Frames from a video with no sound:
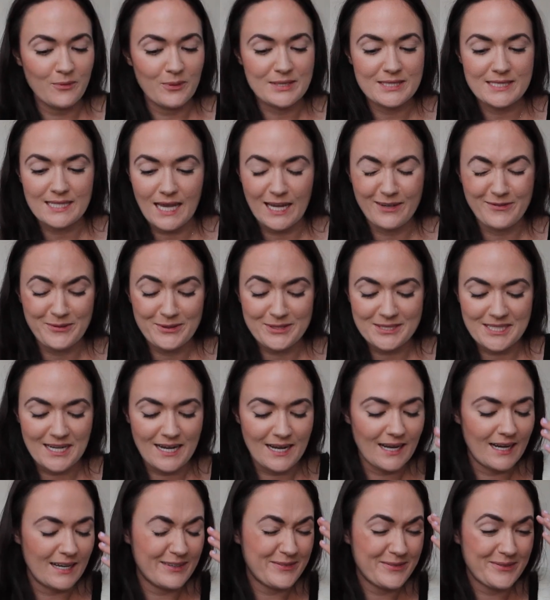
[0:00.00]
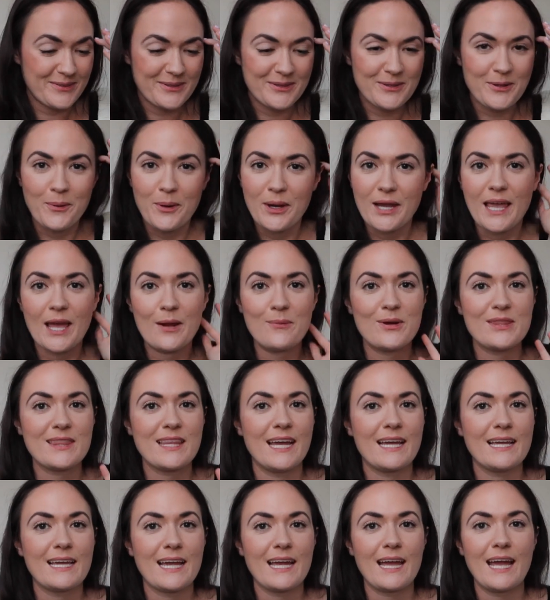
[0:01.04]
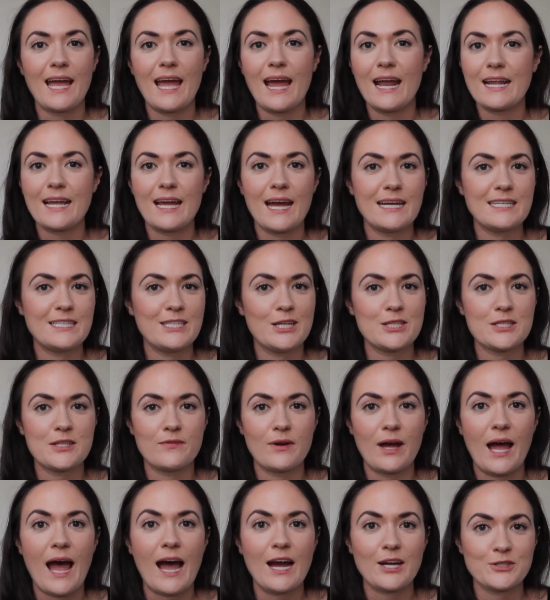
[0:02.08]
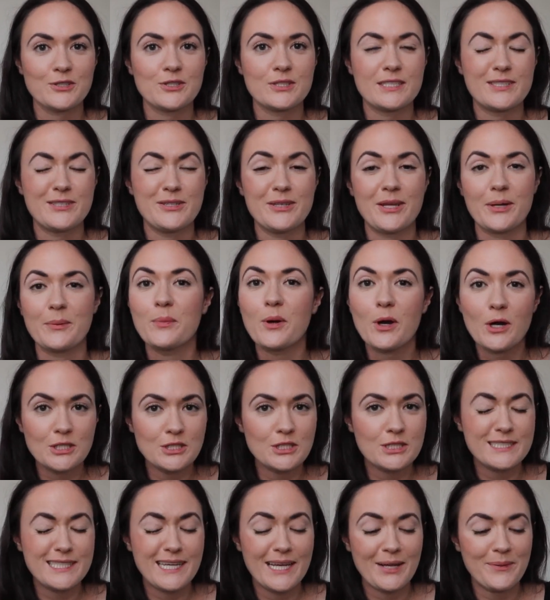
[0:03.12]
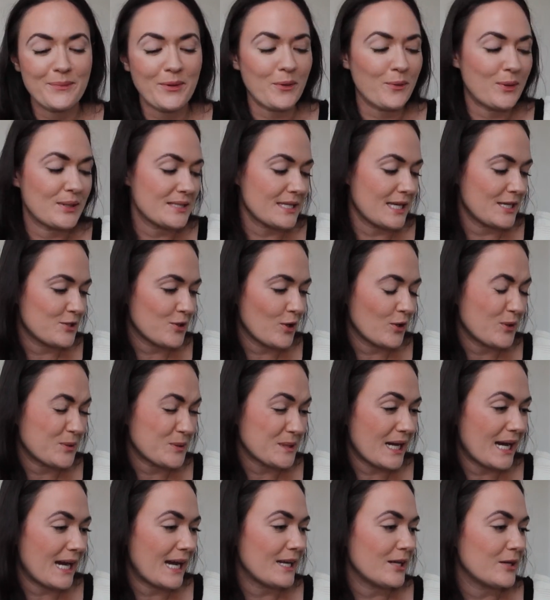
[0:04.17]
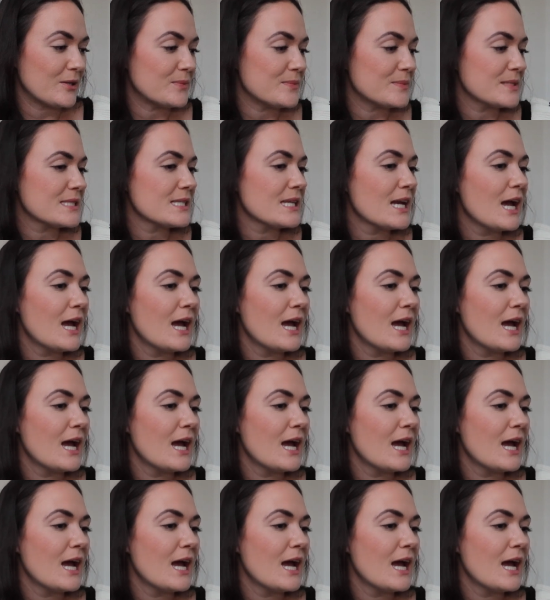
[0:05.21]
Once again, was not going in with like any ideas of actually like purchasing, but once I saw those items,